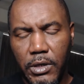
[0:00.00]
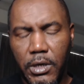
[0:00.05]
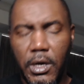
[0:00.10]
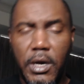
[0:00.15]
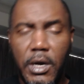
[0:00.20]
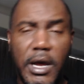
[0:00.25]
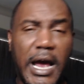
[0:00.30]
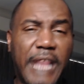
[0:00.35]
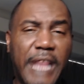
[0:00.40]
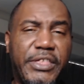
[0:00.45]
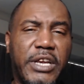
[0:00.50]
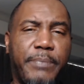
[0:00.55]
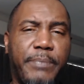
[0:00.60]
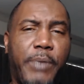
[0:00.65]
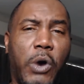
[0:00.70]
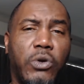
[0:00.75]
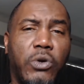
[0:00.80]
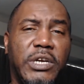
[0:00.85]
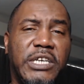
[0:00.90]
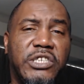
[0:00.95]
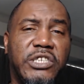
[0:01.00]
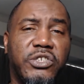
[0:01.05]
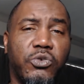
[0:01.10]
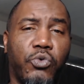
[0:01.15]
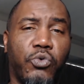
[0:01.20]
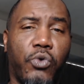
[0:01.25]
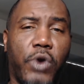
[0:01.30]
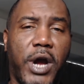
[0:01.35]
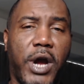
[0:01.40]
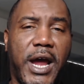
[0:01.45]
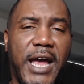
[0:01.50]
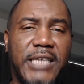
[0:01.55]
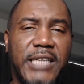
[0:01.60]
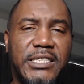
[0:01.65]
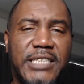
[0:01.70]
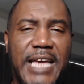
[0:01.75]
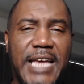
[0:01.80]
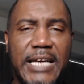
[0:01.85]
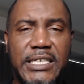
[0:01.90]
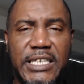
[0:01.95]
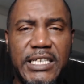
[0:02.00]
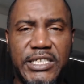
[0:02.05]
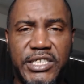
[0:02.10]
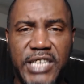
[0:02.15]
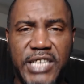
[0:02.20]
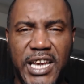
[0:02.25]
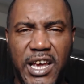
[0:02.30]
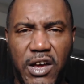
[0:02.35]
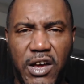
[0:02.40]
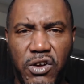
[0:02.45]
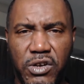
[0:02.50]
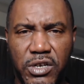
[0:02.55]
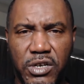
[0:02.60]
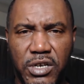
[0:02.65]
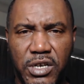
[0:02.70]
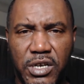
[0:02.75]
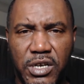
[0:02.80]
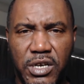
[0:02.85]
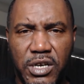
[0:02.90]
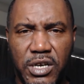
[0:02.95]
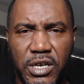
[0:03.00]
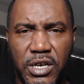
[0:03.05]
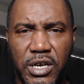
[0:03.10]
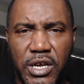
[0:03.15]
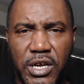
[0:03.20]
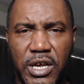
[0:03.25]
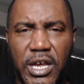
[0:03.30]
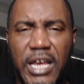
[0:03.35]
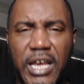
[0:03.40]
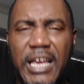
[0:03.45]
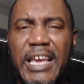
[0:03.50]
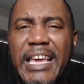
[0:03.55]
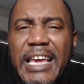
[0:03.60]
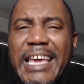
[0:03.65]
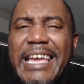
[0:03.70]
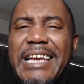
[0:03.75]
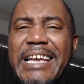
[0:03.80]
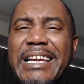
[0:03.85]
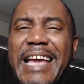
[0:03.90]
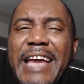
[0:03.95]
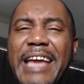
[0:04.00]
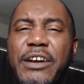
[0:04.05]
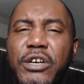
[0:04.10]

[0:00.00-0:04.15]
After the police ransacked his cell, he later